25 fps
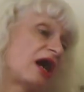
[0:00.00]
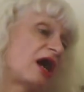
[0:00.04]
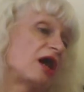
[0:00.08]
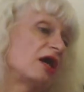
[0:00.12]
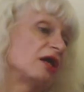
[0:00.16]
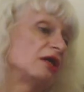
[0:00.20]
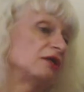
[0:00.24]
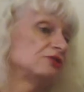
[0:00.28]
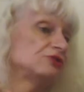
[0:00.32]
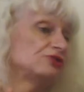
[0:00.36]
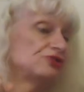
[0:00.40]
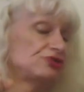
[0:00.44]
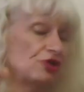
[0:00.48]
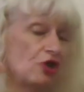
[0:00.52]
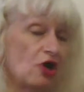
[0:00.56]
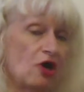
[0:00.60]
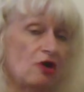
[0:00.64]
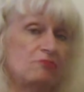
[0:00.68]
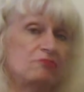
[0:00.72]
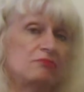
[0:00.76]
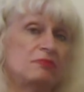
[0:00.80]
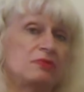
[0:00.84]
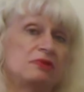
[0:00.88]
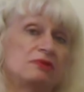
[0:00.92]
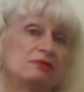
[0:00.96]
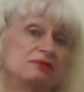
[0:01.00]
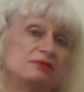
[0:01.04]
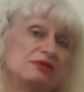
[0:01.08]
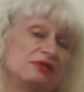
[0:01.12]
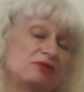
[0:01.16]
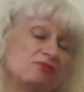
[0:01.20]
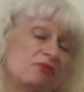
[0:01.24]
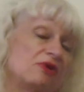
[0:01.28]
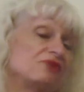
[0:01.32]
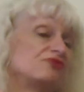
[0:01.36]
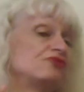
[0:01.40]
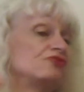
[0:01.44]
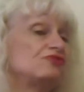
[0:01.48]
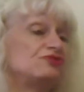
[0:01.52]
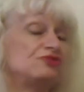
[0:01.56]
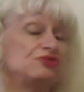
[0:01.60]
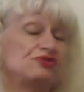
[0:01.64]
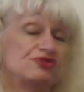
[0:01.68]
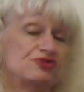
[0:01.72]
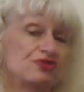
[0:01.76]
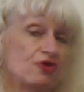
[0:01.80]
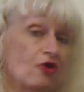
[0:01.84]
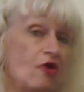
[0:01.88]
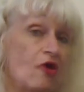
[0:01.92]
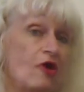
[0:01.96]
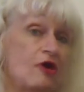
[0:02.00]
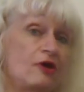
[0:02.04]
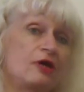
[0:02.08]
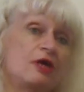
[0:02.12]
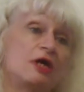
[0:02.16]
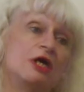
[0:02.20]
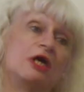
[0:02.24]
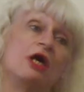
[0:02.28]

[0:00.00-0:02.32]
are some they want to destroy,